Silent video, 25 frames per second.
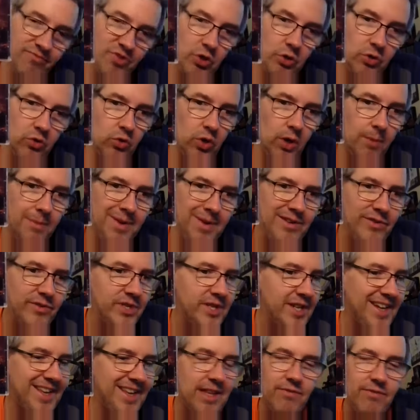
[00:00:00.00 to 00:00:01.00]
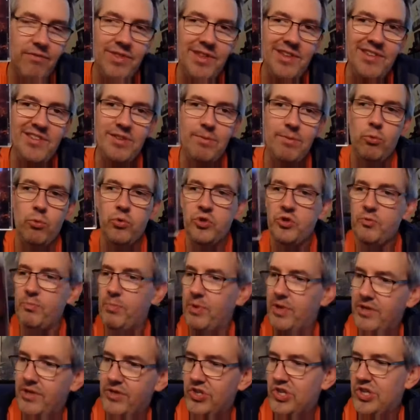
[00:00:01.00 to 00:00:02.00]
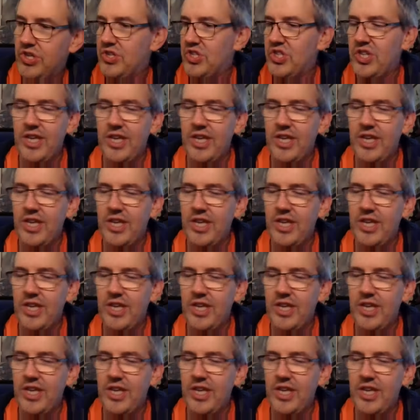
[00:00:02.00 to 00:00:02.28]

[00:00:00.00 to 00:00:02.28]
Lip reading: So I'm interested to give this some more spins and